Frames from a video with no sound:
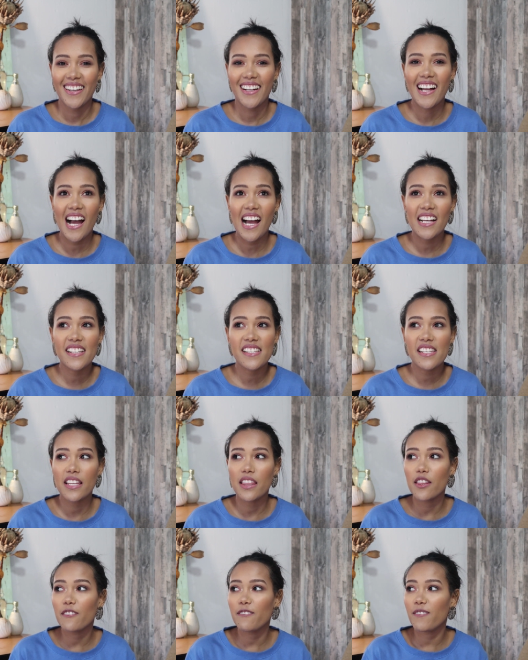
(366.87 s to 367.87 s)
Guys,
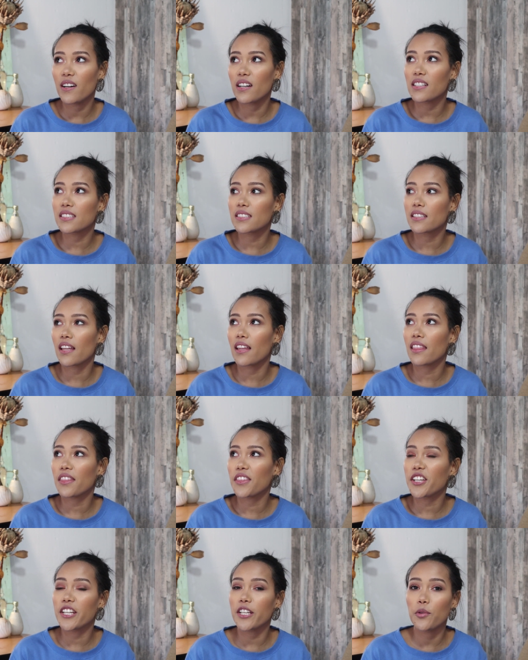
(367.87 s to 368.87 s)
in the first
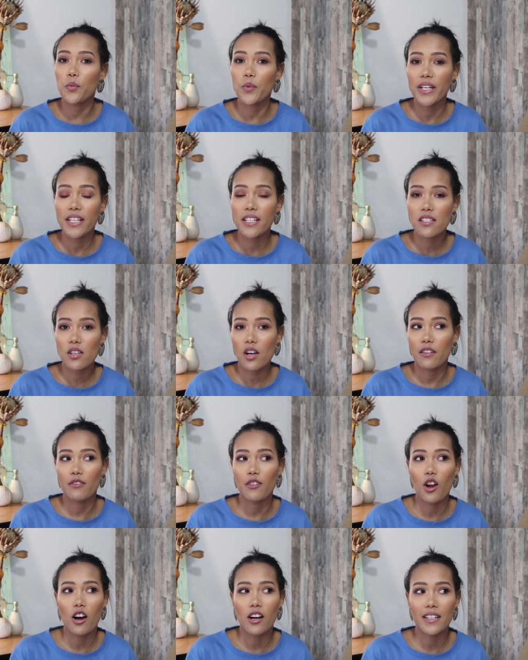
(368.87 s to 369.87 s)
3 weeks of
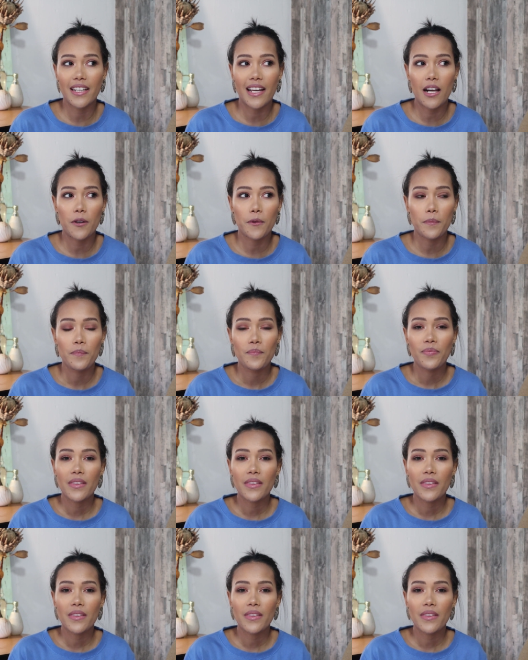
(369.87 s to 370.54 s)
lockdown,